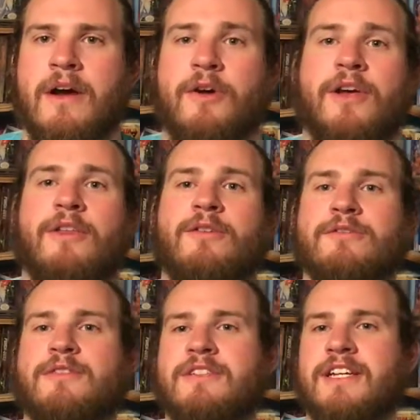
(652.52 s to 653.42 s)
Okay,
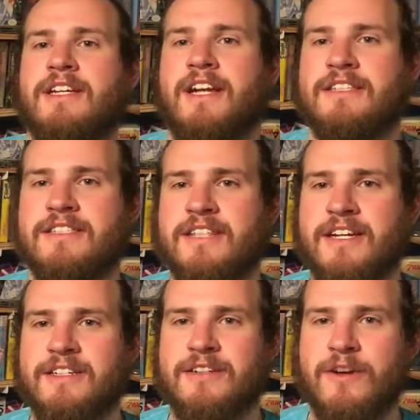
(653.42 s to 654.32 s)
those are the 10 I
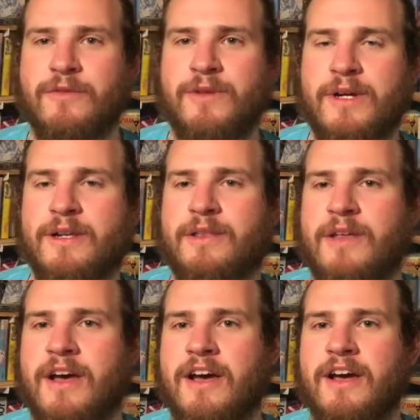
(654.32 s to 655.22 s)
decided to go with.
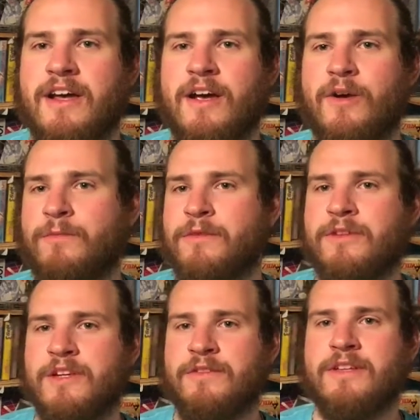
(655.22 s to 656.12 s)
I hope you'll
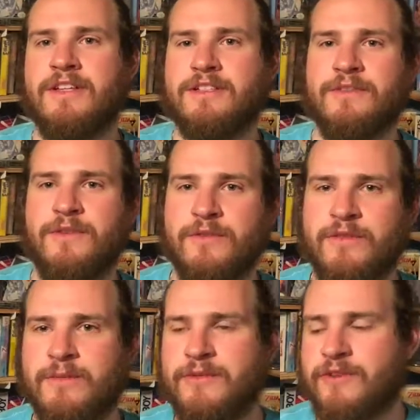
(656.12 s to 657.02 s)
give at least a few
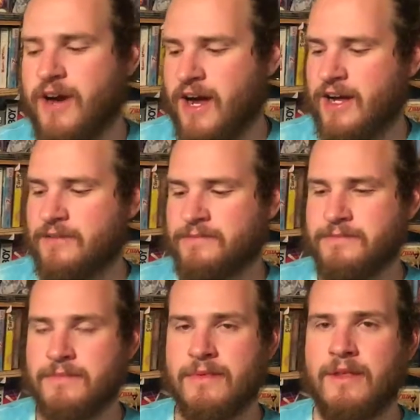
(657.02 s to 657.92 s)
of them a try.
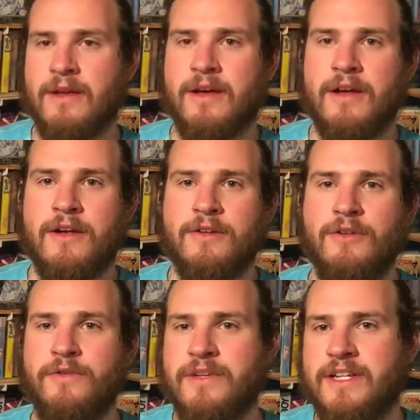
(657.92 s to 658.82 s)

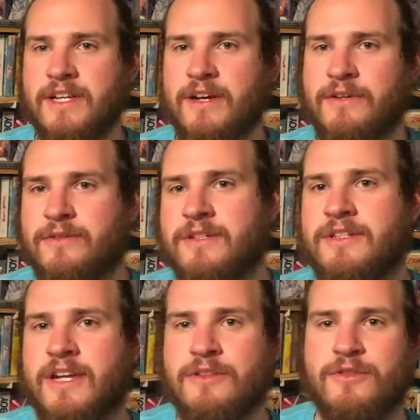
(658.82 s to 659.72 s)
New video
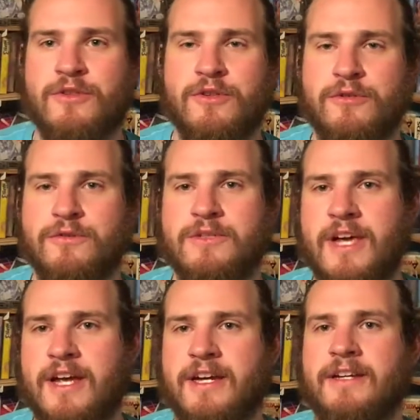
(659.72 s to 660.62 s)
next
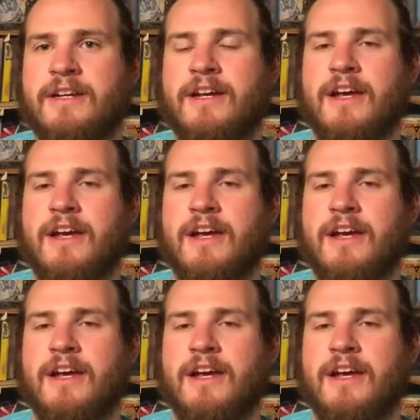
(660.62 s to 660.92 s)
Tuesday.